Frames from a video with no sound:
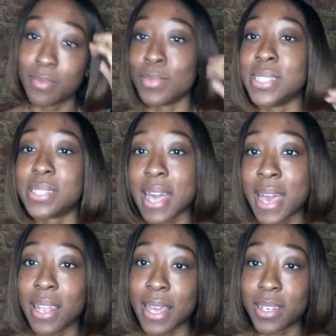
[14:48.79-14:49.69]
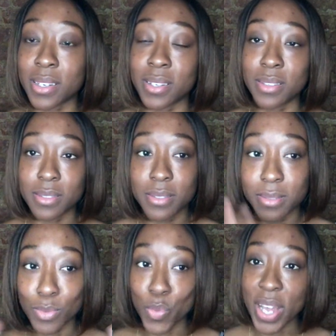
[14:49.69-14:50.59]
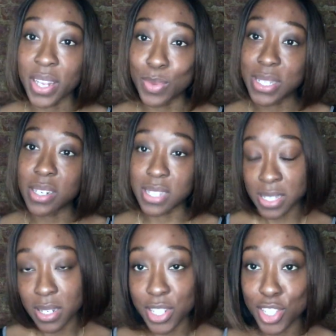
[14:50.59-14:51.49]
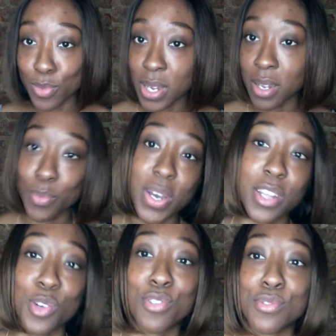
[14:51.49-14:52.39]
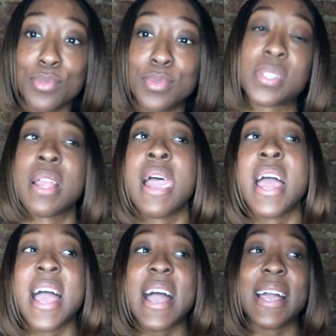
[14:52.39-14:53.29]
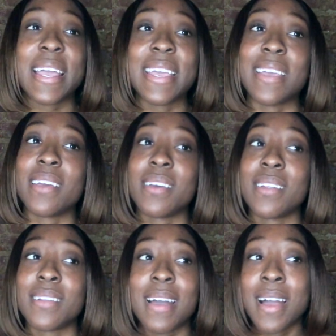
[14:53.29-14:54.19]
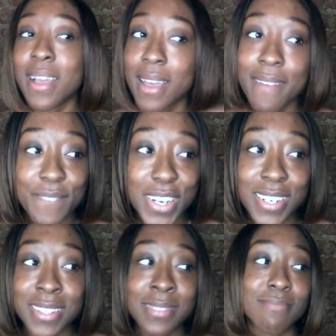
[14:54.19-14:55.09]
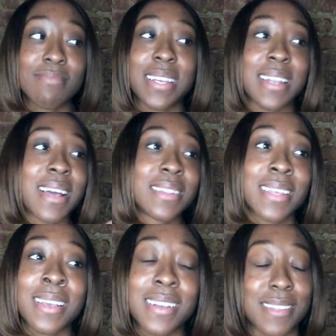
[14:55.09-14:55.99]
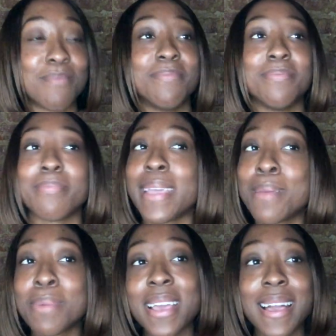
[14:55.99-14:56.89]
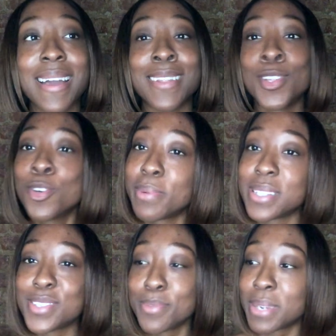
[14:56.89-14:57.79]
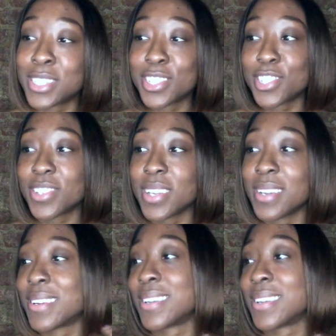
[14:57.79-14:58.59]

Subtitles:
We had like a wedding. We did a destination wedding cruise, and I had fun. And I think maybe I had a little bit too much to drink.